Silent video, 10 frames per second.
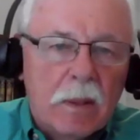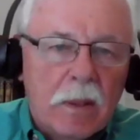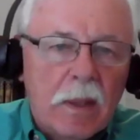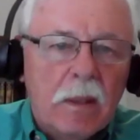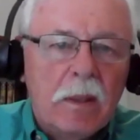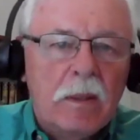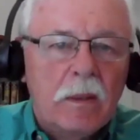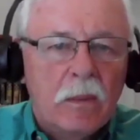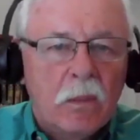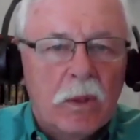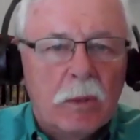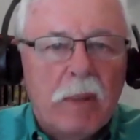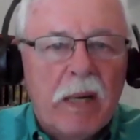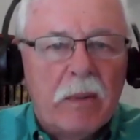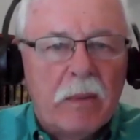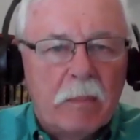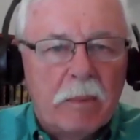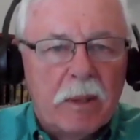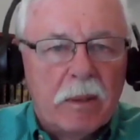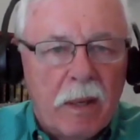England was
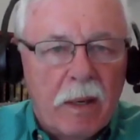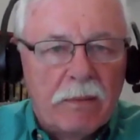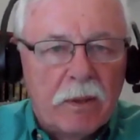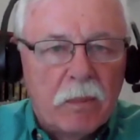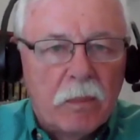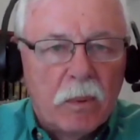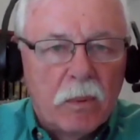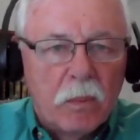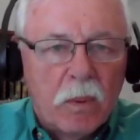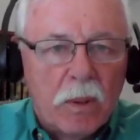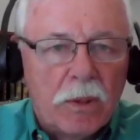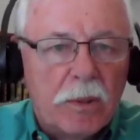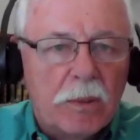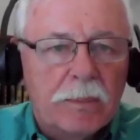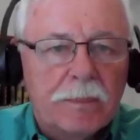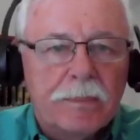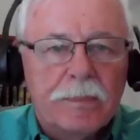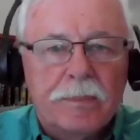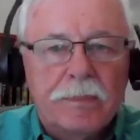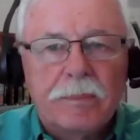bankrupt after World War Two.
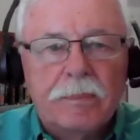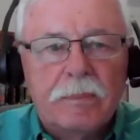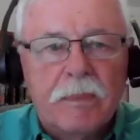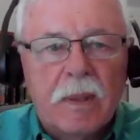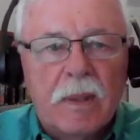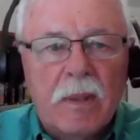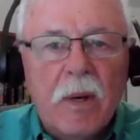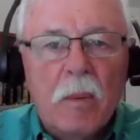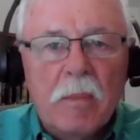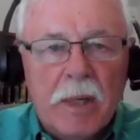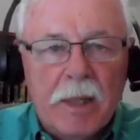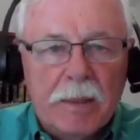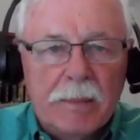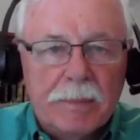No money.